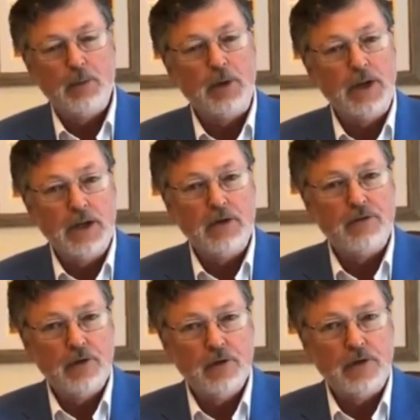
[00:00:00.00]
And we need
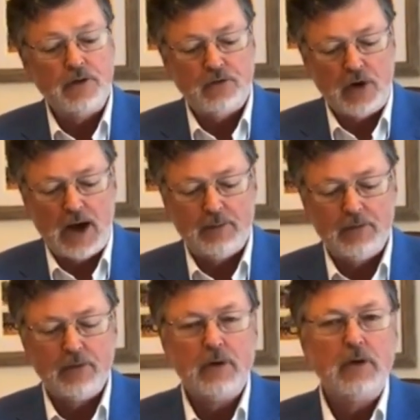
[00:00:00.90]
to fill these
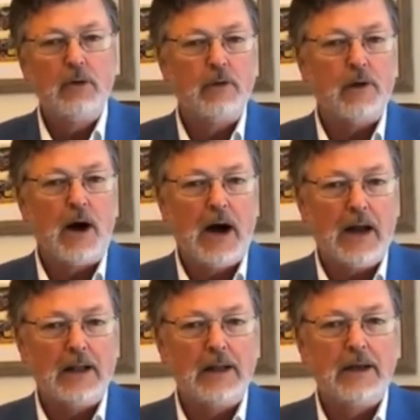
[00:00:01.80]
jobs with a
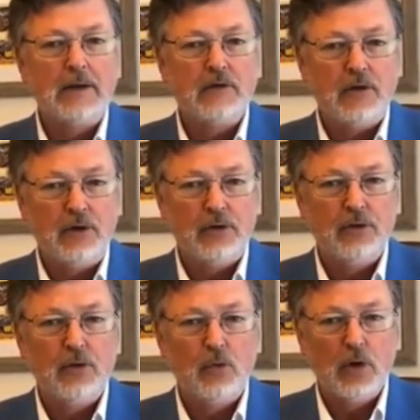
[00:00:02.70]
highly
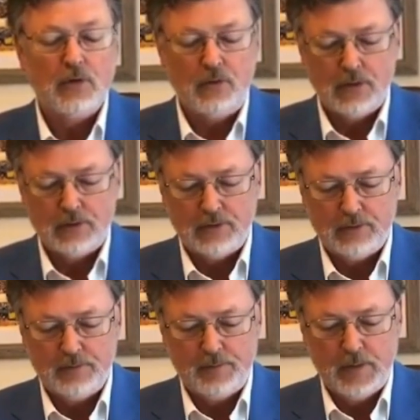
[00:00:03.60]
skilled
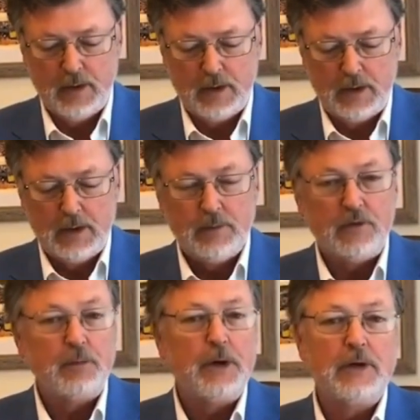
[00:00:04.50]
workforce.
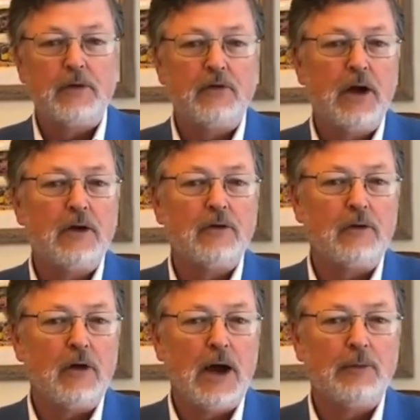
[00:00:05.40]
Despite the
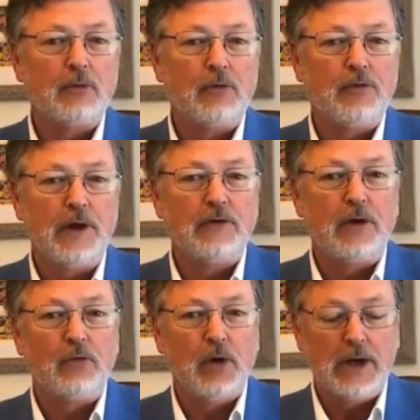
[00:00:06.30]
challenging times we're
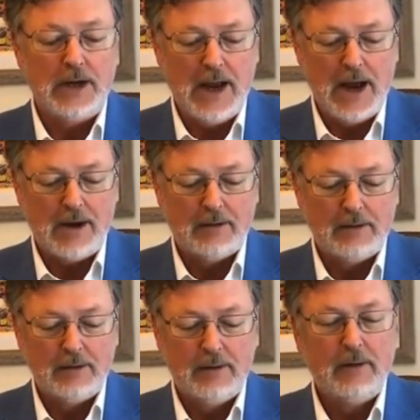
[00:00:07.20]
facing right now,
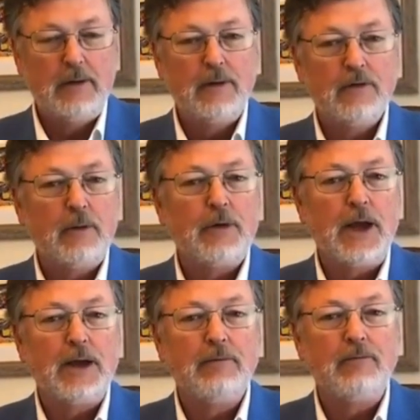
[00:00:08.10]

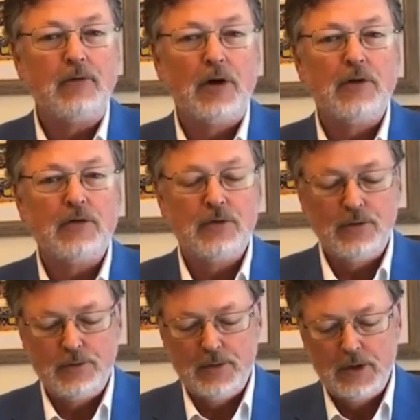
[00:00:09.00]
someday, very
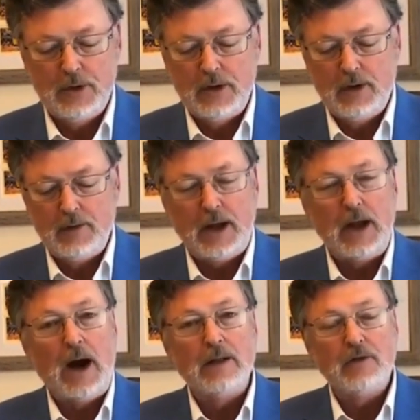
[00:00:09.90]
soon,
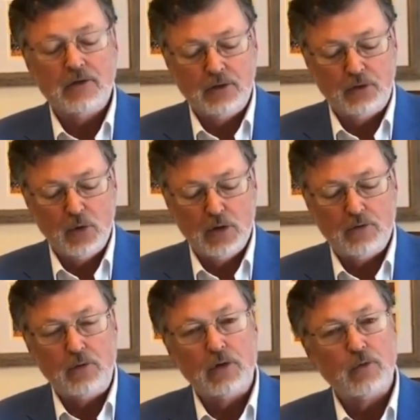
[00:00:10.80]
that highly skilled
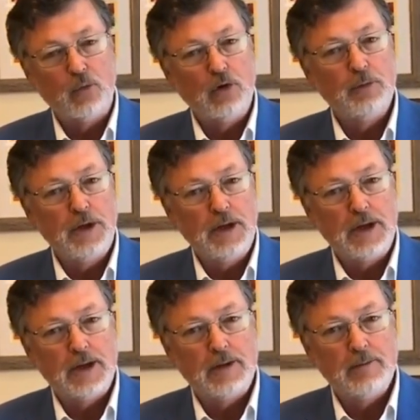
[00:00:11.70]
workforce will be
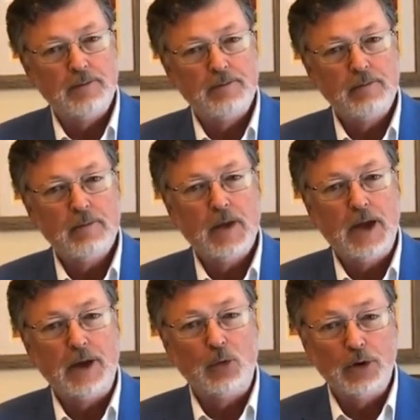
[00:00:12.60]
needed,
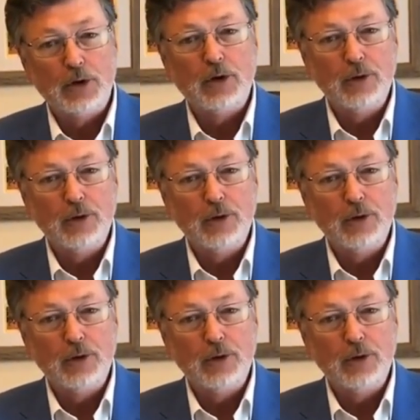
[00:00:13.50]
and it will